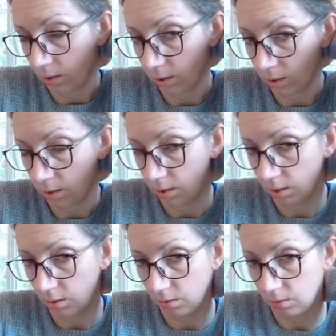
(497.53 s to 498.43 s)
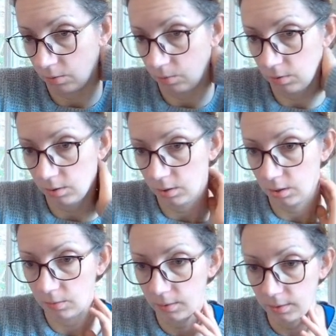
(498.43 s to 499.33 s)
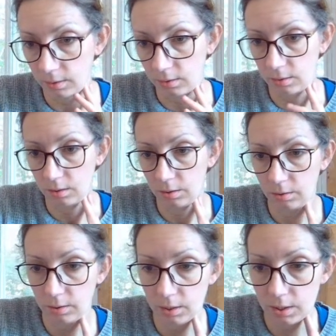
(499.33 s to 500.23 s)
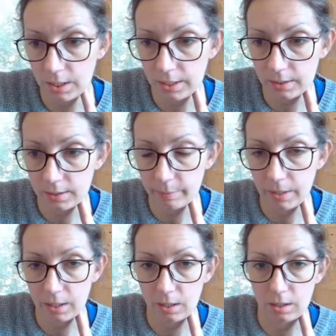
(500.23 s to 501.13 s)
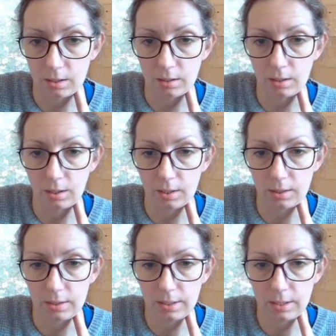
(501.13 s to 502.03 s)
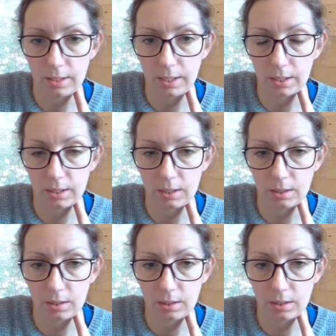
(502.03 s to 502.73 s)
So what I'll do is I'll turn the tiles back on. I'm going to select